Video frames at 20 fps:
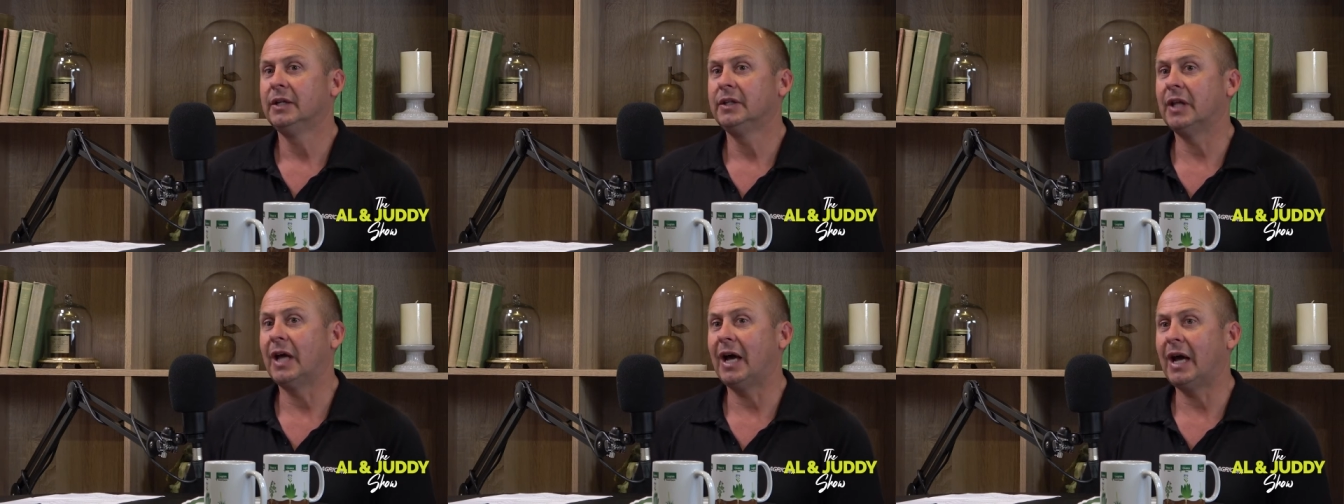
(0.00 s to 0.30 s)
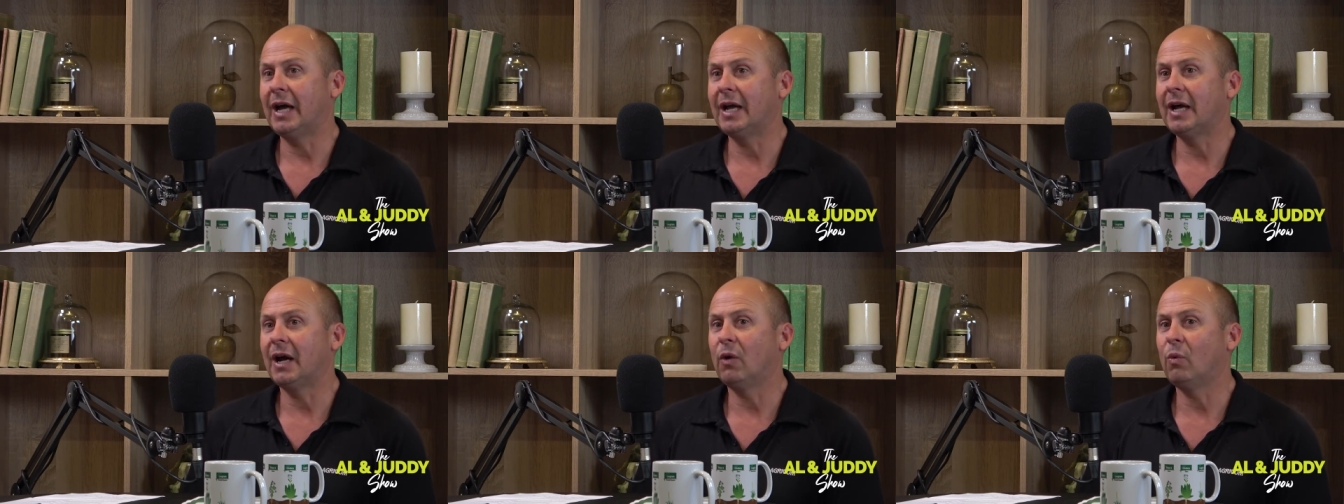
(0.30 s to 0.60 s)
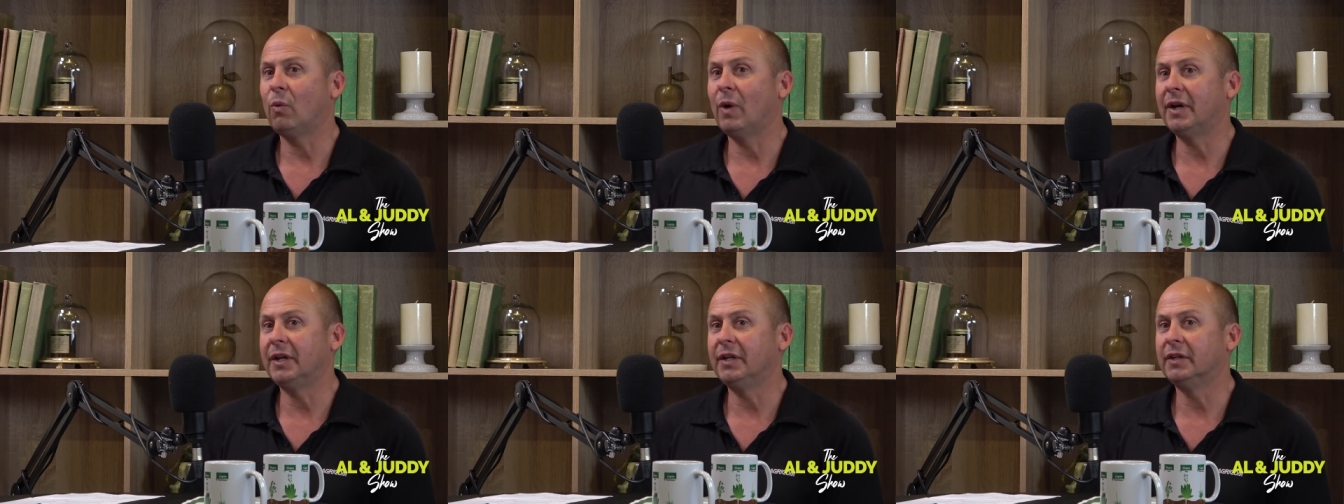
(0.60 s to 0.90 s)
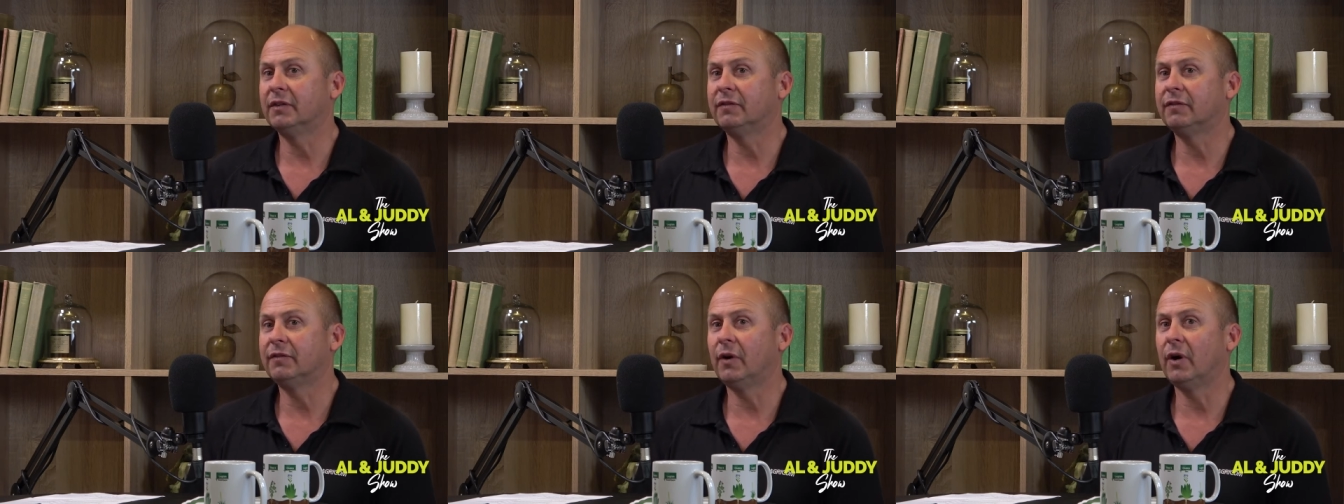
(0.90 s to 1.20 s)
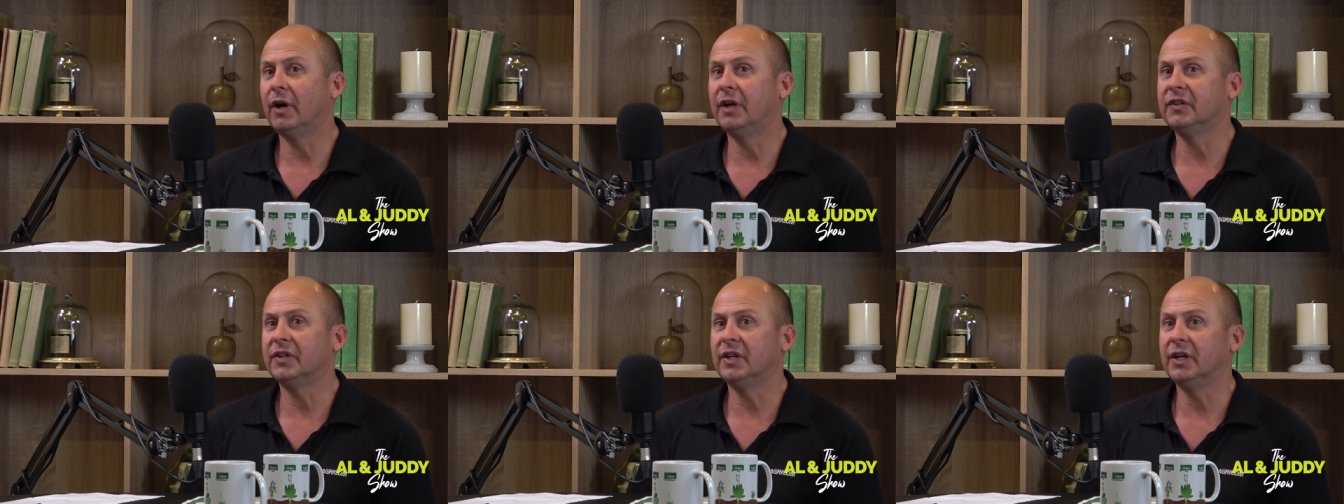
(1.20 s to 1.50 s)

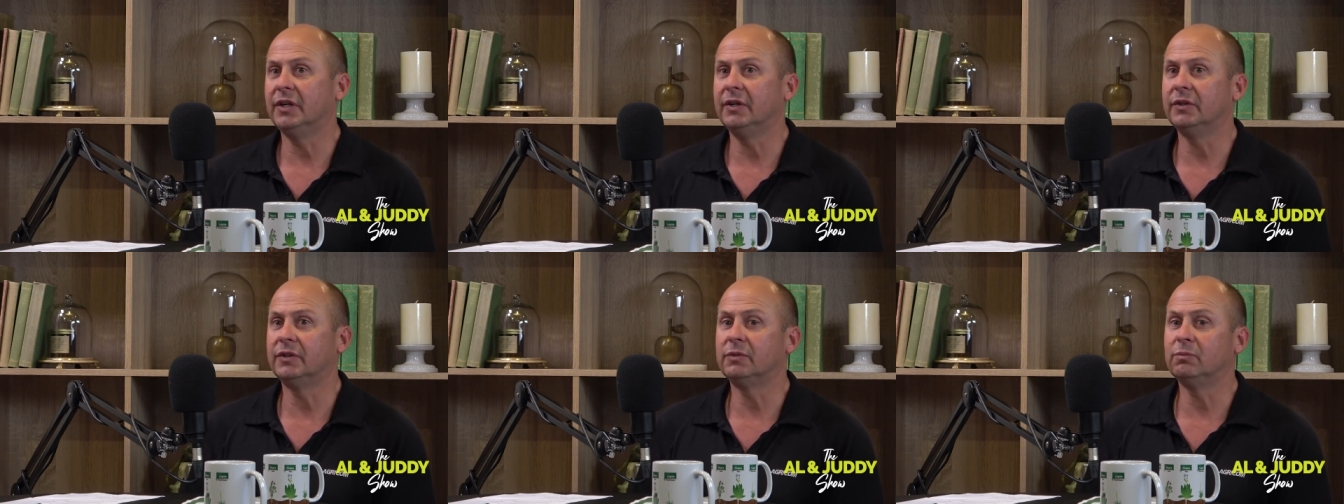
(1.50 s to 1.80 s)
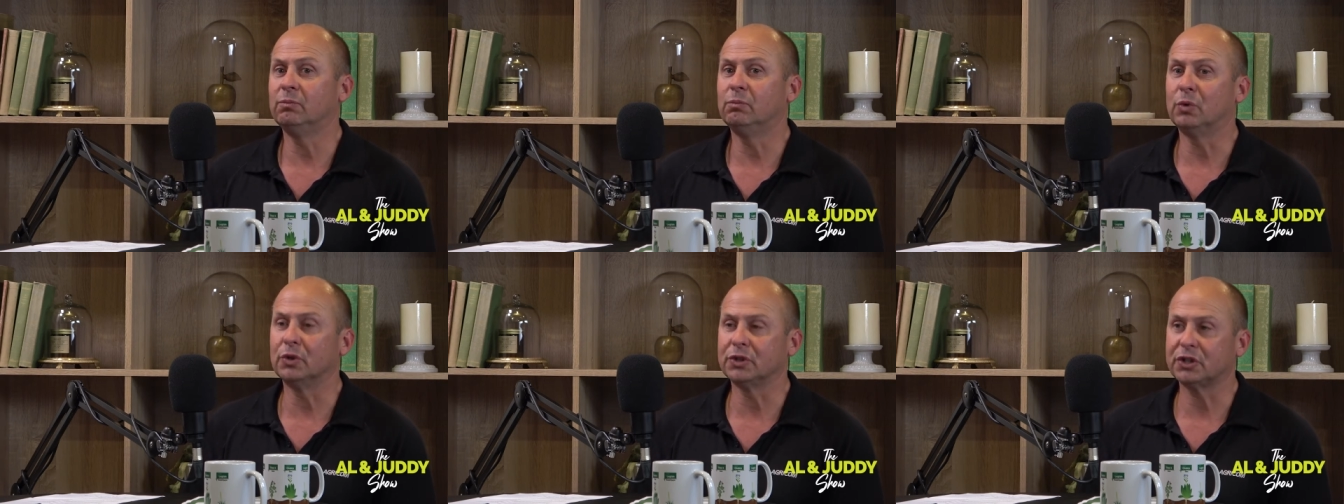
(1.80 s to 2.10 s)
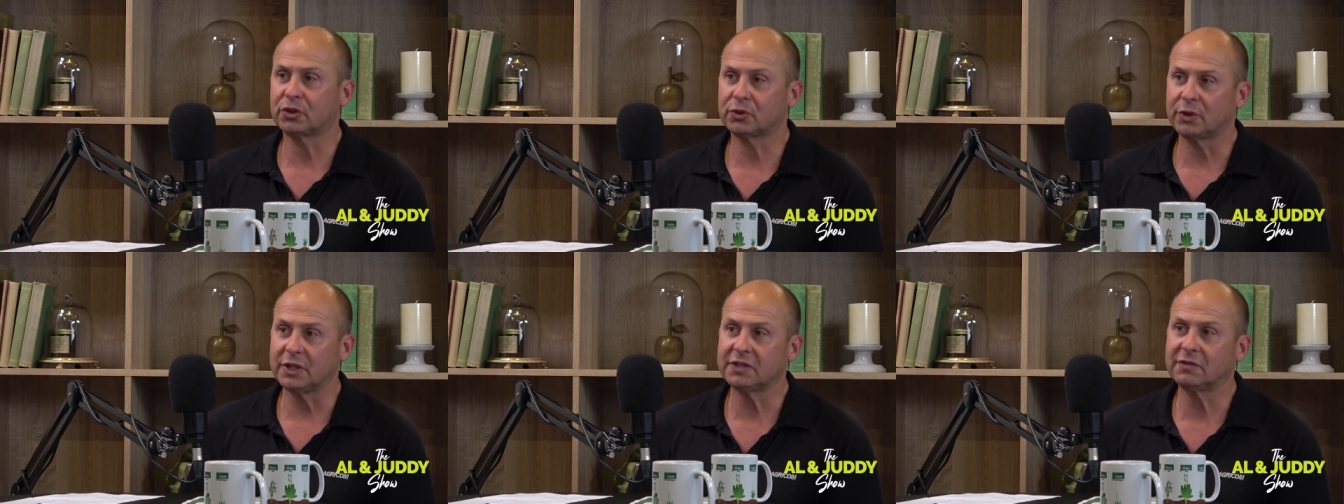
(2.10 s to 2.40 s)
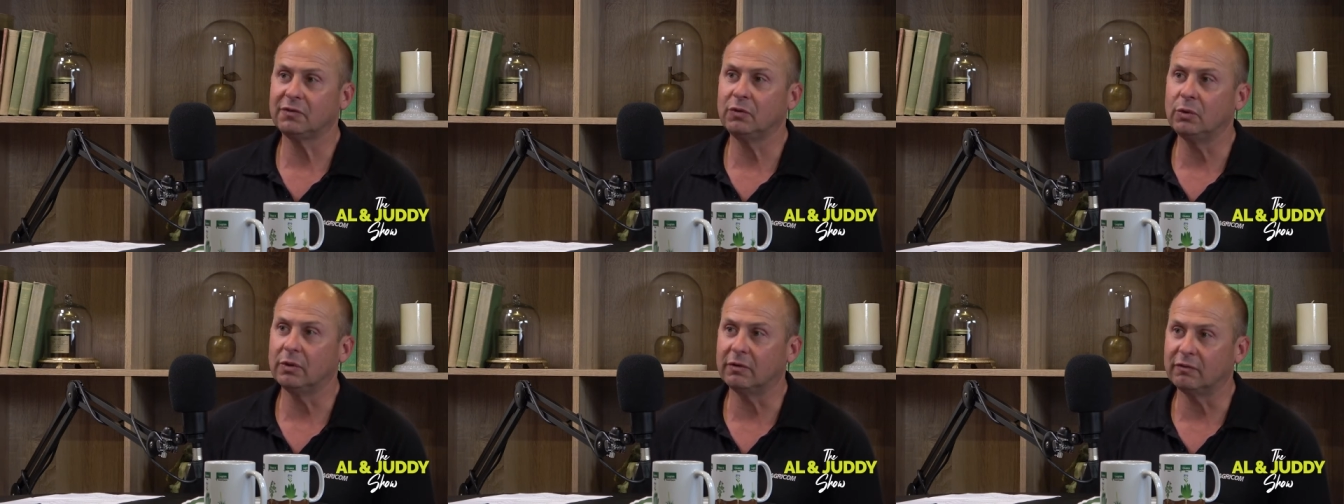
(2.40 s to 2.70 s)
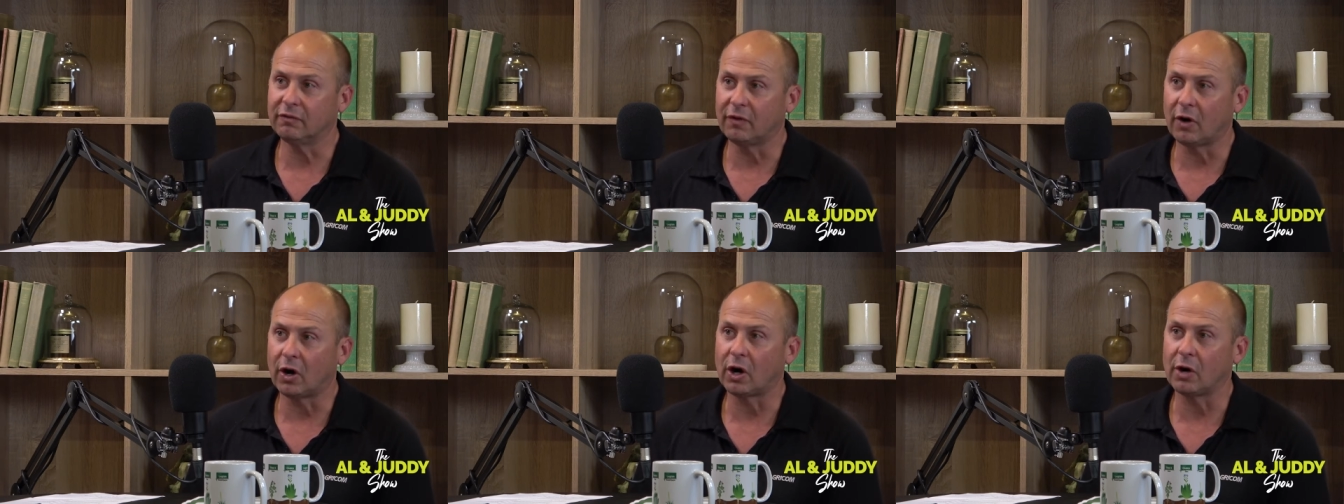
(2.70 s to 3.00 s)
endophyte in more stressful
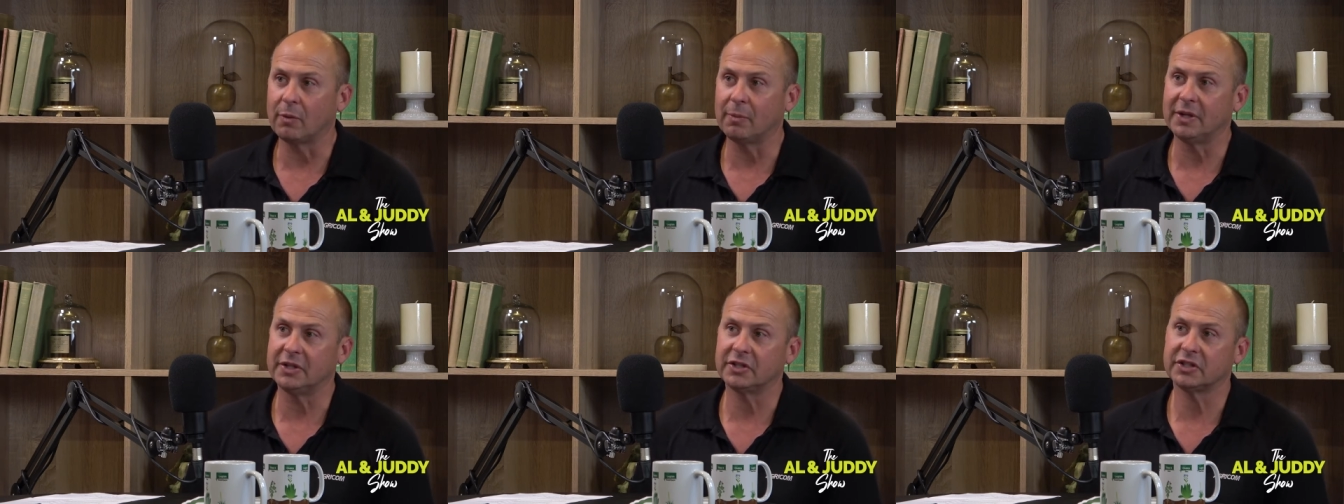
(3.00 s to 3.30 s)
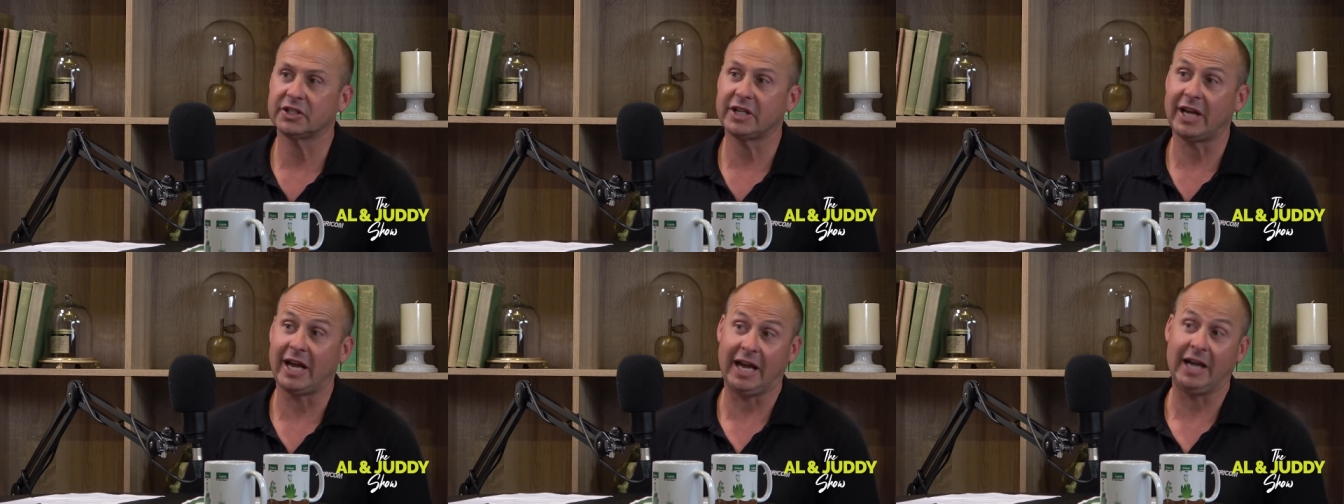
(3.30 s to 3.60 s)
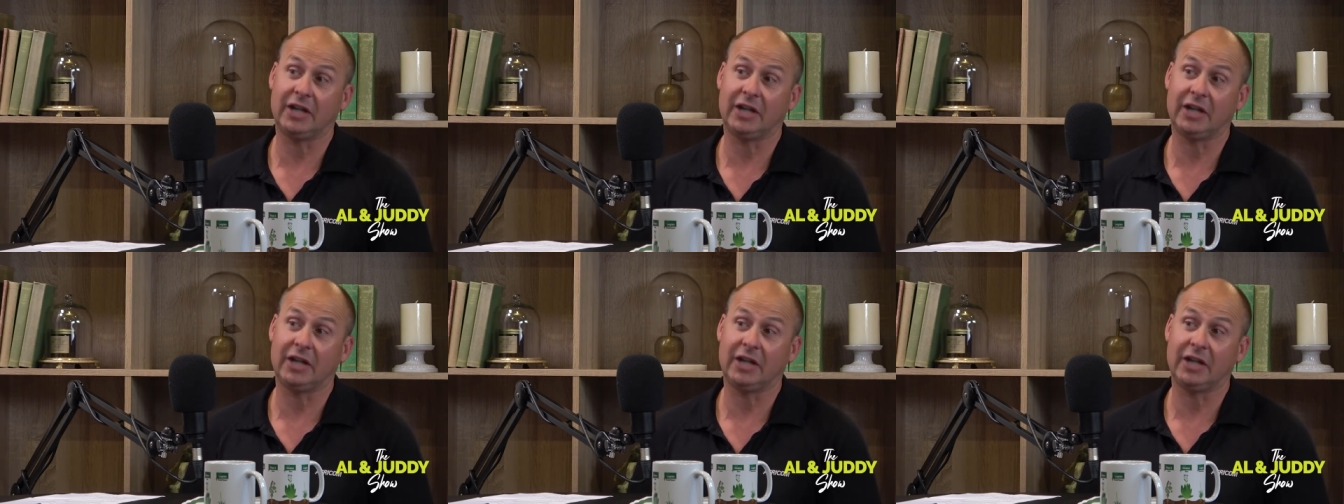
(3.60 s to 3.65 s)
environments